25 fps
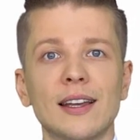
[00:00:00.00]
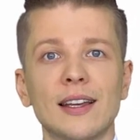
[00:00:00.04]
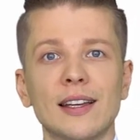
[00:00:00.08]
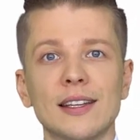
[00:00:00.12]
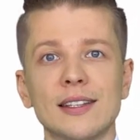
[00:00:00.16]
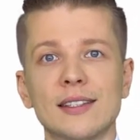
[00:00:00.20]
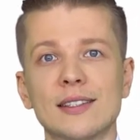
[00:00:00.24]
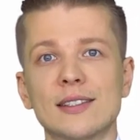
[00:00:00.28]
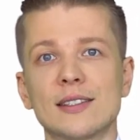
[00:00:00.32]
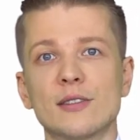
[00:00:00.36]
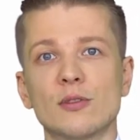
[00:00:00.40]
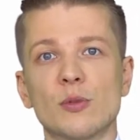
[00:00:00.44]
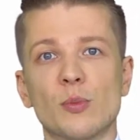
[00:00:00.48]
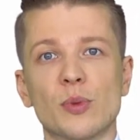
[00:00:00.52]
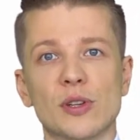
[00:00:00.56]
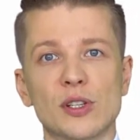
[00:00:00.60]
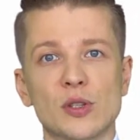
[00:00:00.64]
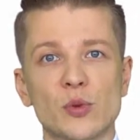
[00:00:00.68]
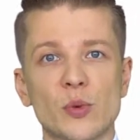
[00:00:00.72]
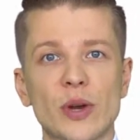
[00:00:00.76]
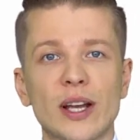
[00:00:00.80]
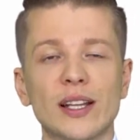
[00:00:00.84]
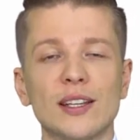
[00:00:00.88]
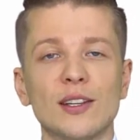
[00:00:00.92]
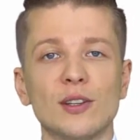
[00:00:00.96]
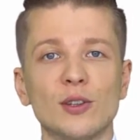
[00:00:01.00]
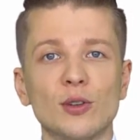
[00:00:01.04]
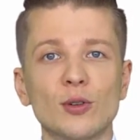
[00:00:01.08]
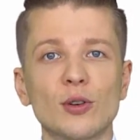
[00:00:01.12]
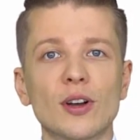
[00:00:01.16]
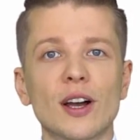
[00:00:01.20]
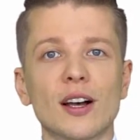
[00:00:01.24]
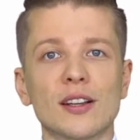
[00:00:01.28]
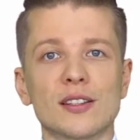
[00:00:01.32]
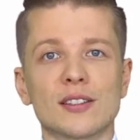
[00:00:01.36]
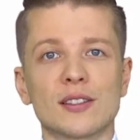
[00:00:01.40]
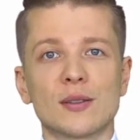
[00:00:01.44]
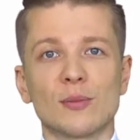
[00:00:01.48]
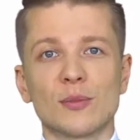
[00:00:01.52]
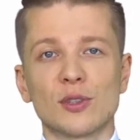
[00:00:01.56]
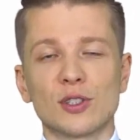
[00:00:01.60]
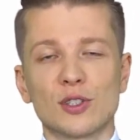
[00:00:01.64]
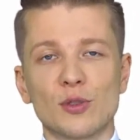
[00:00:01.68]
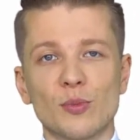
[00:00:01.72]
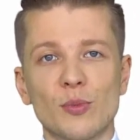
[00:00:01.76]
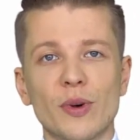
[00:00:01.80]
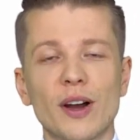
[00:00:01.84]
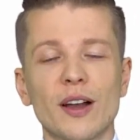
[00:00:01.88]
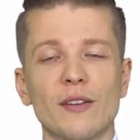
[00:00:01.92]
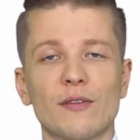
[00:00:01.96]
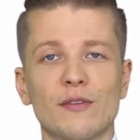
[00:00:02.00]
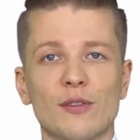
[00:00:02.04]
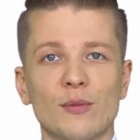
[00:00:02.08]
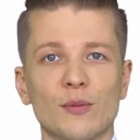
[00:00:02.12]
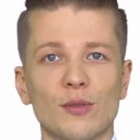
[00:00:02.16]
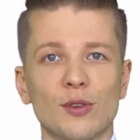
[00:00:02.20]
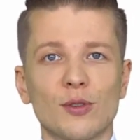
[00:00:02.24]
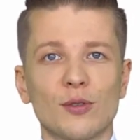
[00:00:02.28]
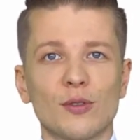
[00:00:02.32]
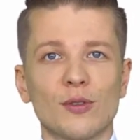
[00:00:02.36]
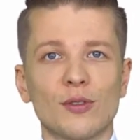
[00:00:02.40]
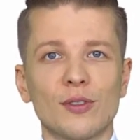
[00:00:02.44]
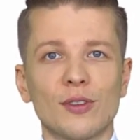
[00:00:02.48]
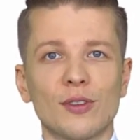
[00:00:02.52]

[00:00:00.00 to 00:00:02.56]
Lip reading: it's to persuade a new customer to buy from you.